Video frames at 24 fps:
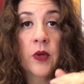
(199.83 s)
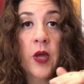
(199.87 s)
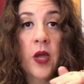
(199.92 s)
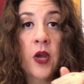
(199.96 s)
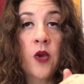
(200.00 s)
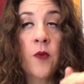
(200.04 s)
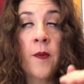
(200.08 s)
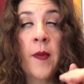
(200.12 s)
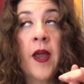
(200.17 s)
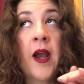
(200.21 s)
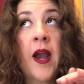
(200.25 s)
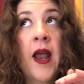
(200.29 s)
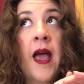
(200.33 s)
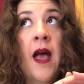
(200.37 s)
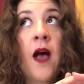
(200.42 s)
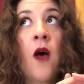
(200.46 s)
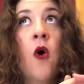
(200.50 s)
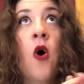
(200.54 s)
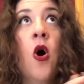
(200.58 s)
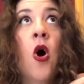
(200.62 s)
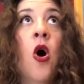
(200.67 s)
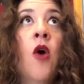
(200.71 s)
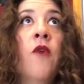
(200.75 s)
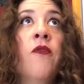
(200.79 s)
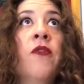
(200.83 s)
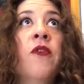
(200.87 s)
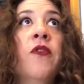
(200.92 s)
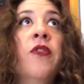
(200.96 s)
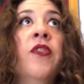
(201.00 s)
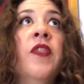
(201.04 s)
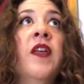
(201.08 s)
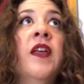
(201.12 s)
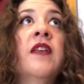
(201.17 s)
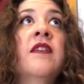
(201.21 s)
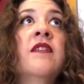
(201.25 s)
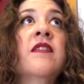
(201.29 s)
And no matter how awful
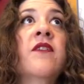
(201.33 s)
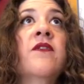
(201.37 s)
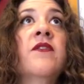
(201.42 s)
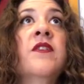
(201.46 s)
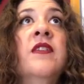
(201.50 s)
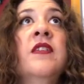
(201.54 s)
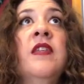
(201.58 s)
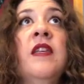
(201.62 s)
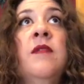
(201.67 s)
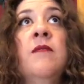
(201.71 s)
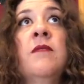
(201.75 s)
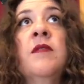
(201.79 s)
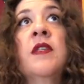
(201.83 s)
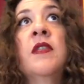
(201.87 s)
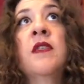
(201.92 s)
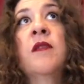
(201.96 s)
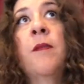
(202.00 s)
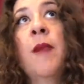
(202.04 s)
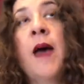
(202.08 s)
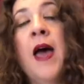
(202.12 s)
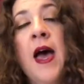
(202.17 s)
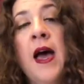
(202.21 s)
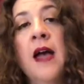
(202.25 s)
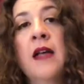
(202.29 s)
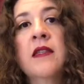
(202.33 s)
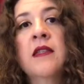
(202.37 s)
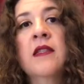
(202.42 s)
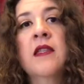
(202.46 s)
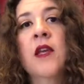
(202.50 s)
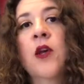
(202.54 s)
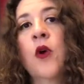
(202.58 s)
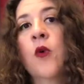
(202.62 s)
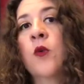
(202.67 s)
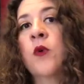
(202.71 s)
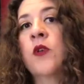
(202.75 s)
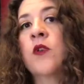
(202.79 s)
things have seemed in the past,
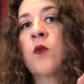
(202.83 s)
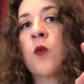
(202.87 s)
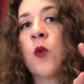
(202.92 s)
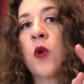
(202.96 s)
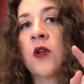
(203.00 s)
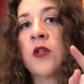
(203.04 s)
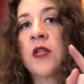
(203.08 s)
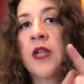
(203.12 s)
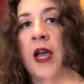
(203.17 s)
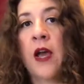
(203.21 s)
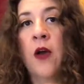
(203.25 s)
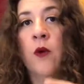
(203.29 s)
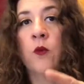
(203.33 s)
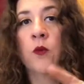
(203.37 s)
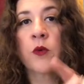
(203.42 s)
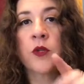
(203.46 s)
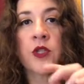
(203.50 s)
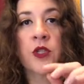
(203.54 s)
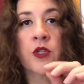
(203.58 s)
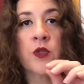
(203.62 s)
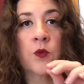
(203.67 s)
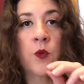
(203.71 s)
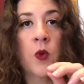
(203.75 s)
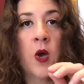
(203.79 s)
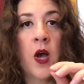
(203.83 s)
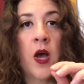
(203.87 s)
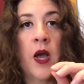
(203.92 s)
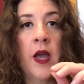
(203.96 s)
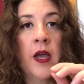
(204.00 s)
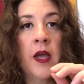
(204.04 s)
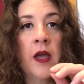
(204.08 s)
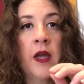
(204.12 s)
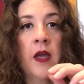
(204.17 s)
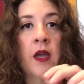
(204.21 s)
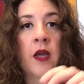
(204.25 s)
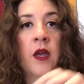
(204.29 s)
they always worked out, which is
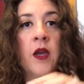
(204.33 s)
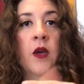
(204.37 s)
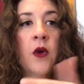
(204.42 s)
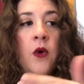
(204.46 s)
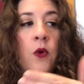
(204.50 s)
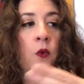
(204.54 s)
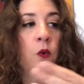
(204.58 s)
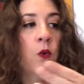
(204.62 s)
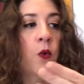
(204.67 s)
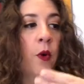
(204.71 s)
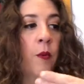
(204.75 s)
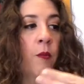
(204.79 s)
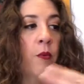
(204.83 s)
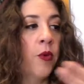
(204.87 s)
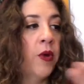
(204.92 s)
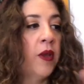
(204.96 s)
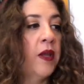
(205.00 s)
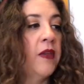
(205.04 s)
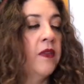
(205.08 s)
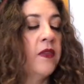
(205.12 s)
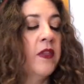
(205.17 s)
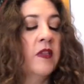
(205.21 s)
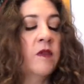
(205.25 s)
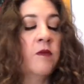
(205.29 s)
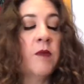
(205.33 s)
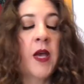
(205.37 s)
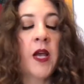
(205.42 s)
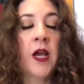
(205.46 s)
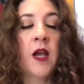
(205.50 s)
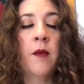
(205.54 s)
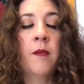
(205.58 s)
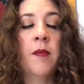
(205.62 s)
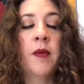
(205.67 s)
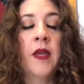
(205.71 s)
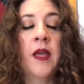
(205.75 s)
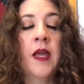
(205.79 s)
why I'm bringing this back
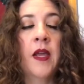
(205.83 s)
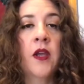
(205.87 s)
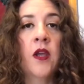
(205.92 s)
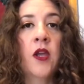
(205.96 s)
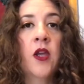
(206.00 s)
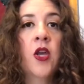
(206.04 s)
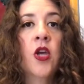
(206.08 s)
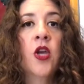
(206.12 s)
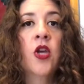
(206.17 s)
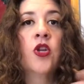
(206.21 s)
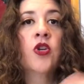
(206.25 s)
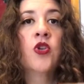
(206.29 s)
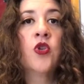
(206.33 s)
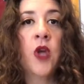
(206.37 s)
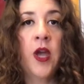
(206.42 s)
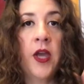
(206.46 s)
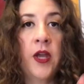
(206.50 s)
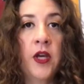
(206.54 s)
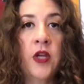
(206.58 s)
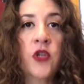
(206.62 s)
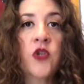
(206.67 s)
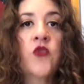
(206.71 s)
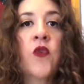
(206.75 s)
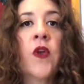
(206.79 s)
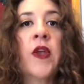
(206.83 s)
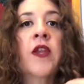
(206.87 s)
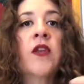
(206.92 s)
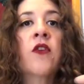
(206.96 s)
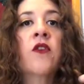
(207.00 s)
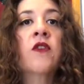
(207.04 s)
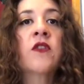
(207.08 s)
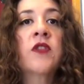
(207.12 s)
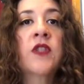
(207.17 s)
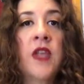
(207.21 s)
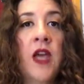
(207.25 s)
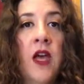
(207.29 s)
up again. Try to train
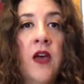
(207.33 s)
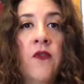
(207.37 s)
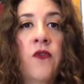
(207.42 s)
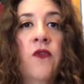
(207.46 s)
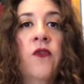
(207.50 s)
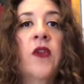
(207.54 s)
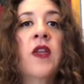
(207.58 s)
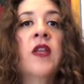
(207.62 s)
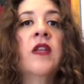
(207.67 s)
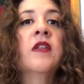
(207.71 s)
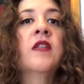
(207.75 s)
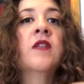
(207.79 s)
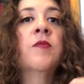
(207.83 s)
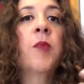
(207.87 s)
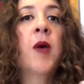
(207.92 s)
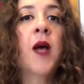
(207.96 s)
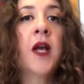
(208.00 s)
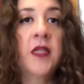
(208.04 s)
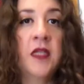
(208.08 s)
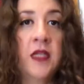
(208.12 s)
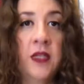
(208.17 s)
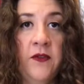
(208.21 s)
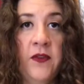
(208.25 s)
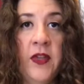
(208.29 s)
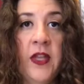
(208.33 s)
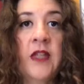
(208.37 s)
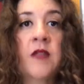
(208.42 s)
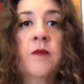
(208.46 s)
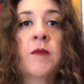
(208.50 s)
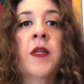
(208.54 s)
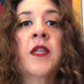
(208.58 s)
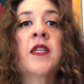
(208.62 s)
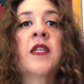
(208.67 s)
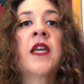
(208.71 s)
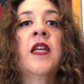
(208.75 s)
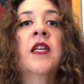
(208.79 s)
yourself into positive
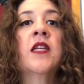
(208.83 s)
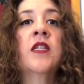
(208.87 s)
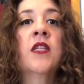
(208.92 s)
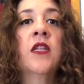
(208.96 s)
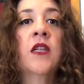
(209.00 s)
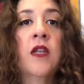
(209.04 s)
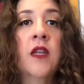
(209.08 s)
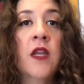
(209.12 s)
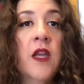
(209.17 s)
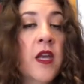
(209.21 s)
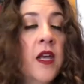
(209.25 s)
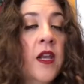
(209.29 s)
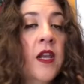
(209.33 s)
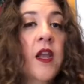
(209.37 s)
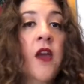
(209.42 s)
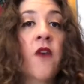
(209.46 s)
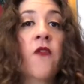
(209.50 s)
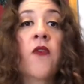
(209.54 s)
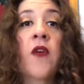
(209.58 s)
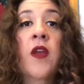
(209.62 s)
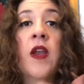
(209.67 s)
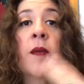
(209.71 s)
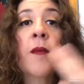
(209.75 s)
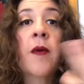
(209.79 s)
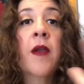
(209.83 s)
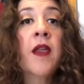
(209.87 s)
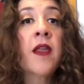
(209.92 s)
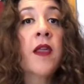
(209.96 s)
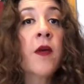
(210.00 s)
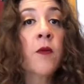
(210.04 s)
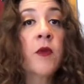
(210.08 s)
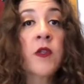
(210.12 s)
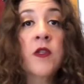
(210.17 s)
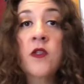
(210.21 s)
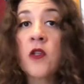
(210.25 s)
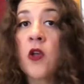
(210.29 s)
expectation. Now, for anybody
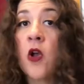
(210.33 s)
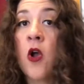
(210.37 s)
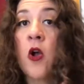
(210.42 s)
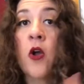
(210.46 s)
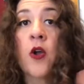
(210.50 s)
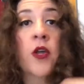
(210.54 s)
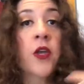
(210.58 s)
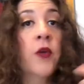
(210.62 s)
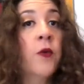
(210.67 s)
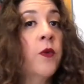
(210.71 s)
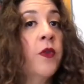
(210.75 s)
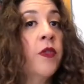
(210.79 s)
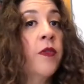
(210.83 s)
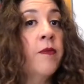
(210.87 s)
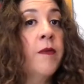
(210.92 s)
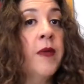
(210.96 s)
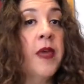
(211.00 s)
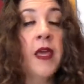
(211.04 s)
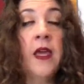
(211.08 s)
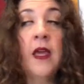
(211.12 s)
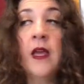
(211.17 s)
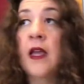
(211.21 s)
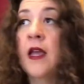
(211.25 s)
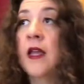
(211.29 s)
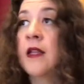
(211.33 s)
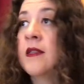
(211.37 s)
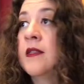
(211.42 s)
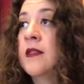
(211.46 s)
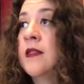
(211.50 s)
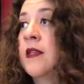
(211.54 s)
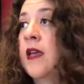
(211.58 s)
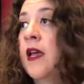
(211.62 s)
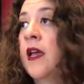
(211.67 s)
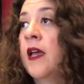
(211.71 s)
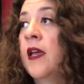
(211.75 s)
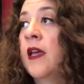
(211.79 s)
that wants to argue with me and
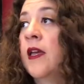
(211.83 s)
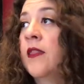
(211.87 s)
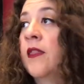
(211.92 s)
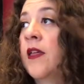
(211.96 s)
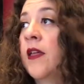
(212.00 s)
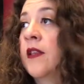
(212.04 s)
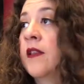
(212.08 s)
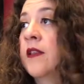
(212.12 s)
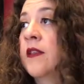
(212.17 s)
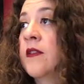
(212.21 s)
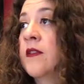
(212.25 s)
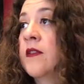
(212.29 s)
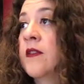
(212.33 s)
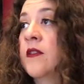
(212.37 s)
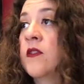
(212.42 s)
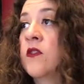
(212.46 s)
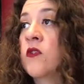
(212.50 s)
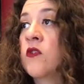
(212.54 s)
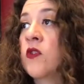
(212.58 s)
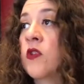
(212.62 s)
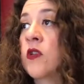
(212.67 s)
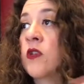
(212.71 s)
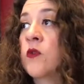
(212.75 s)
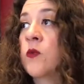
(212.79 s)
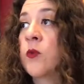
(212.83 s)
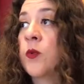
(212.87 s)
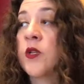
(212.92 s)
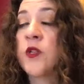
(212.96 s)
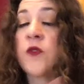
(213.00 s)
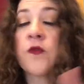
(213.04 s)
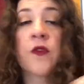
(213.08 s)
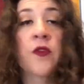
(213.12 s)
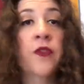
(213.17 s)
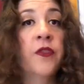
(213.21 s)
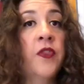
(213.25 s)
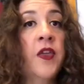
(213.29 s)
say that this is just
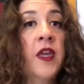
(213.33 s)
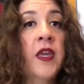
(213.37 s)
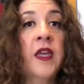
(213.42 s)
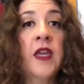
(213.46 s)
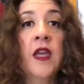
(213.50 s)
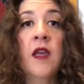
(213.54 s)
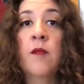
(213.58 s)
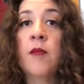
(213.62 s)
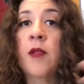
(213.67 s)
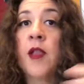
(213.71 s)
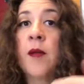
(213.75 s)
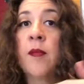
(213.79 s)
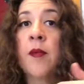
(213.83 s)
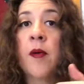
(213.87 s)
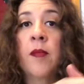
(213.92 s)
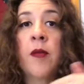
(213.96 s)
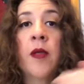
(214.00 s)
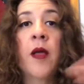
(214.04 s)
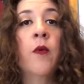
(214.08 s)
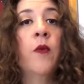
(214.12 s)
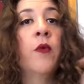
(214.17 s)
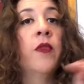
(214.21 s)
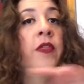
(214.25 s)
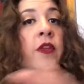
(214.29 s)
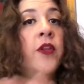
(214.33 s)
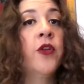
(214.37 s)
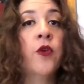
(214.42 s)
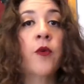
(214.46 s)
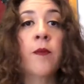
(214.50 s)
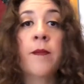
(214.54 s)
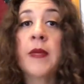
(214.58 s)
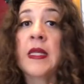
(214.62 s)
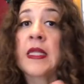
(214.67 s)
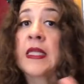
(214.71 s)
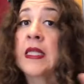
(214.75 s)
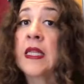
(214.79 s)
wishful thinking, blah, blah, blah, well, then
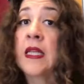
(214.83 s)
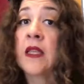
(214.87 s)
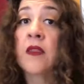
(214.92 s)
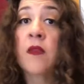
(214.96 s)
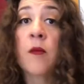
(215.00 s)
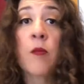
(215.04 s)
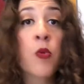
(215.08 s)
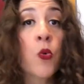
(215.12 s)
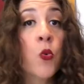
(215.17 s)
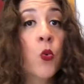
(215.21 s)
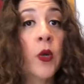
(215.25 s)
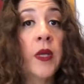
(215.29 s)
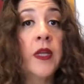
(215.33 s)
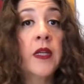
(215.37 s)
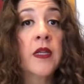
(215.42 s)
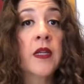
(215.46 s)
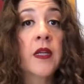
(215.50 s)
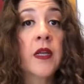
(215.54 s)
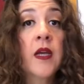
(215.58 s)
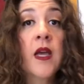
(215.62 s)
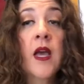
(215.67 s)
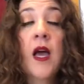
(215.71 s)
you're missing the point.